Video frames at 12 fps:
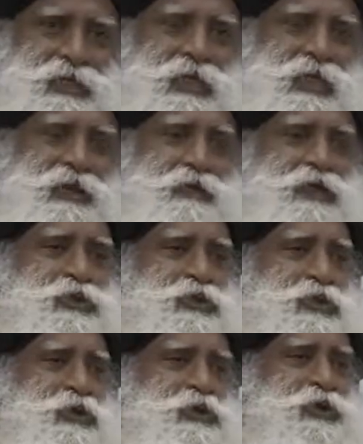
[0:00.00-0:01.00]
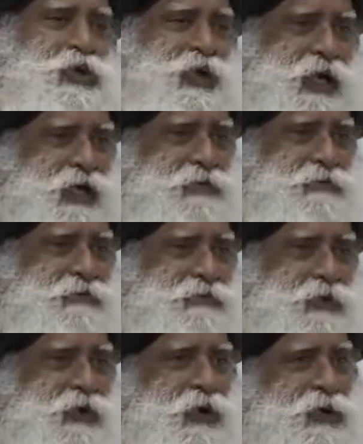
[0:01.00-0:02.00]
nothing much to lose or gain.
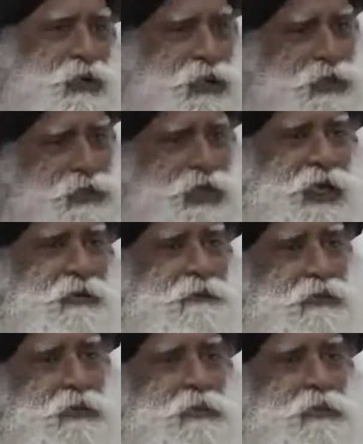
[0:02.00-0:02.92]
Only there is gain for